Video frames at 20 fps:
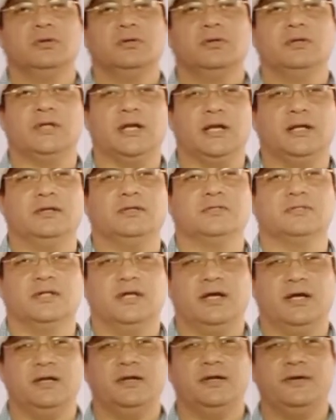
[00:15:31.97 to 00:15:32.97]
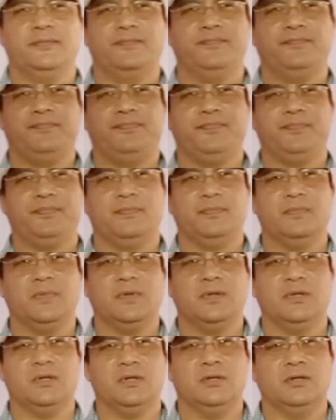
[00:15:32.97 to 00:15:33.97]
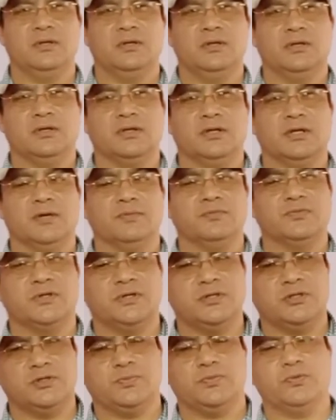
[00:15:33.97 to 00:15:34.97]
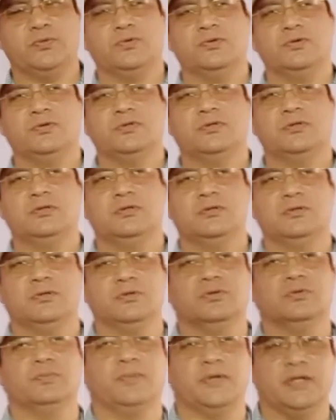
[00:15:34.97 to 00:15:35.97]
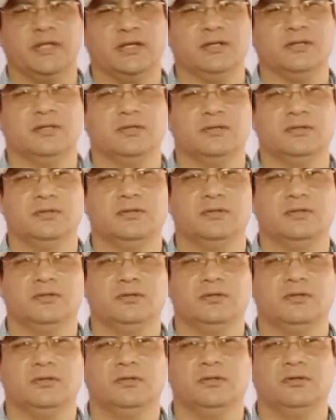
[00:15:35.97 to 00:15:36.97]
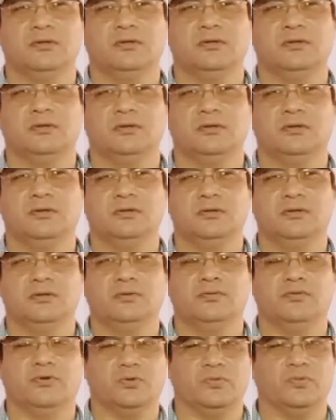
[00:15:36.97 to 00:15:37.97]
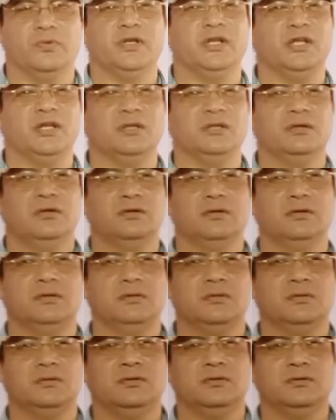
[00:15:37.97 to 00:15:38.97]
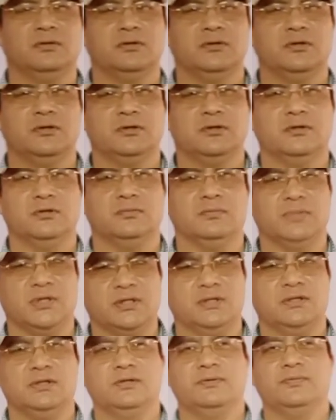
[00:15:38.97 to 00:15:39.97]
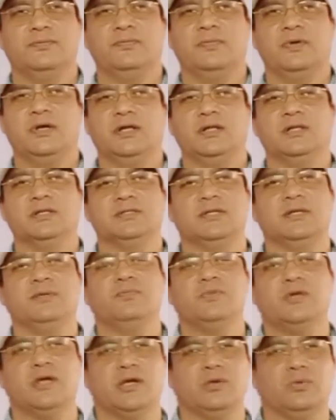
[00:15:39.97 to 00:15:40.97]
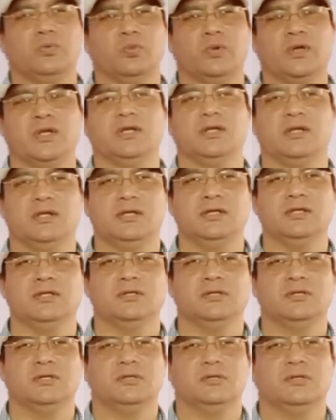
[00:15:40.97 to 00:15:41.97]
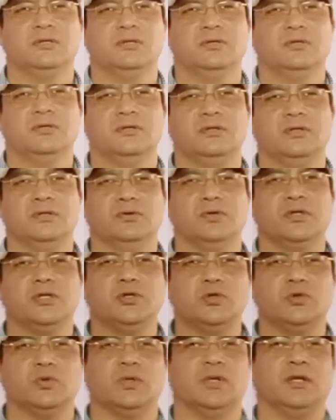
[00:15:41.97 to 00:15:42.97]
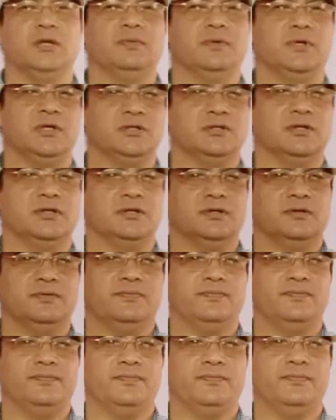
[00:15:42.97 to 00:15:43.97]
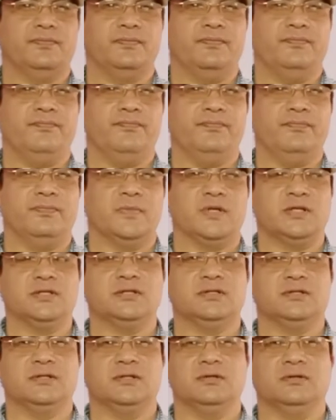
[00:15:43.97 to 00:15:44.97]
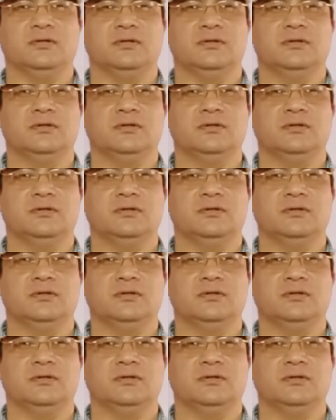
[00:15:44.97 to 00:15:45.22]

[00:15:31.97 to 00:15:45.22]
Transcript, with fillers: telling us that games and sports, though played for winning, but at the same time, when in need, you need to help each other. This is the